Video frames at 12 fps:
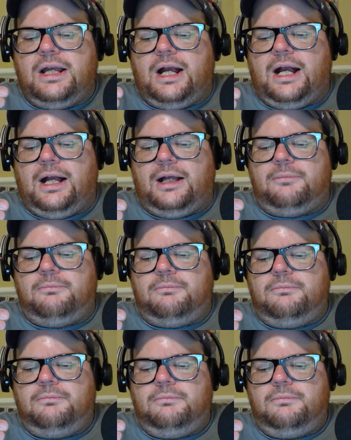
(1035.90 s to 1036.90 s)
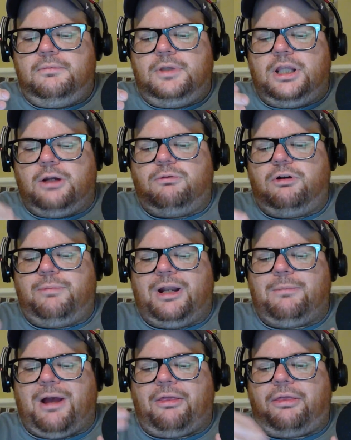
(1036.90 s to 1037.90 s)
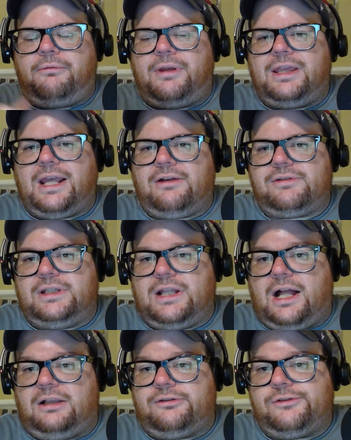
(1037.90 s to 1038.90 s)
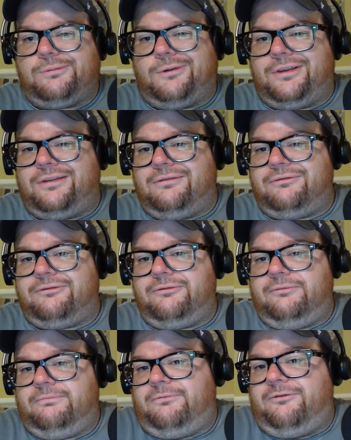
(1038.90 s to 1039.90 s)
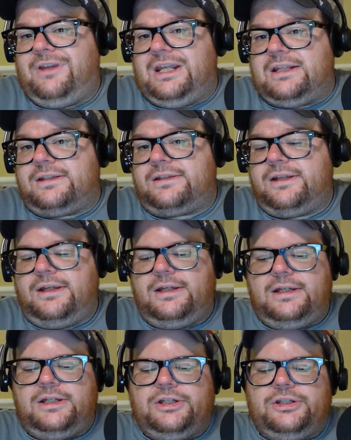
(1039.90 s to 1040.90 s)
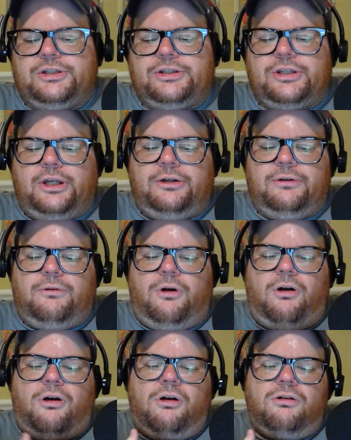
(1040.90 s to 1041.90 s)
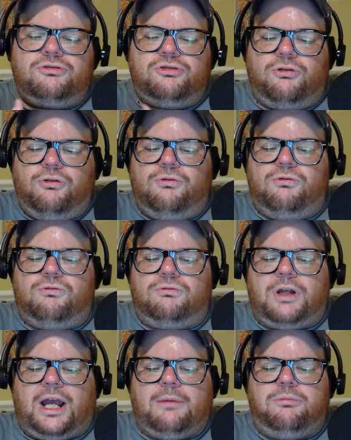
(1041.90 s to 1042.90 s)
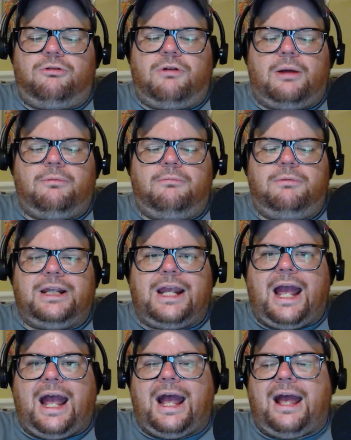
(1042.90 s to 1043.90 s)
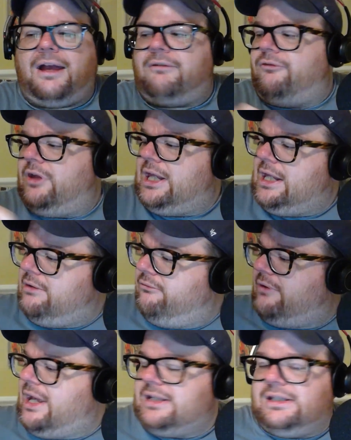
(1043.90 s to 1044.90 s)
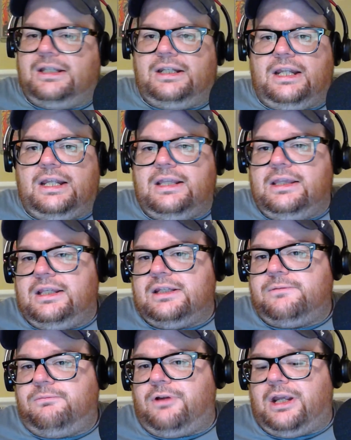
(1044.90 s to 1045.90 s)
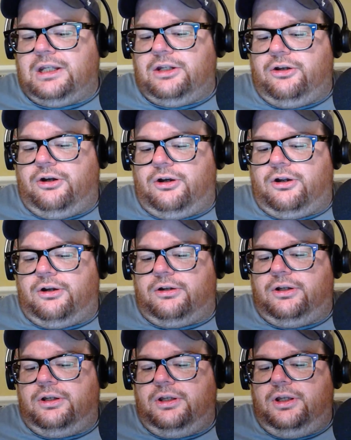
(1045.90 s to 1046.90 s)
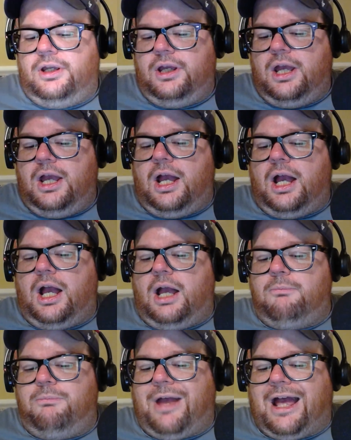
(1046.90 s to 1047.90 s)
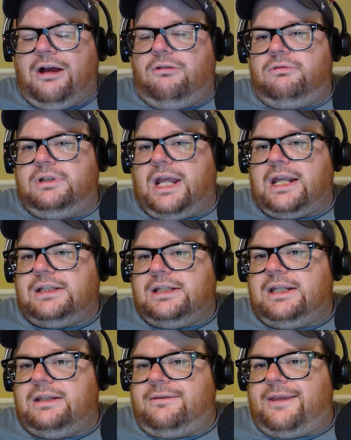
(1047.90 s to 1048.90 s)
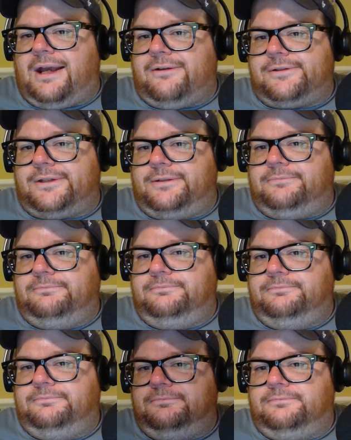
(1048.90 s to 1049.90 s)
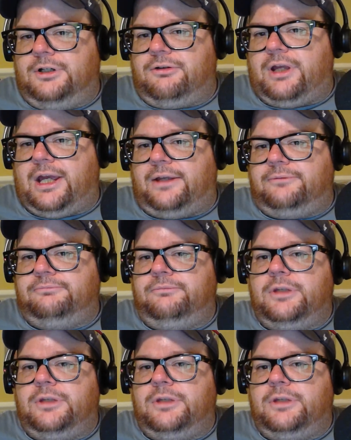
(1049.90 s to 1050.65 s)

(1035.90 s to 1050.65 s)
There would have been about $3,000 worth of fees. So all told, I probably have invested in this Brady card about 19,000. Okay.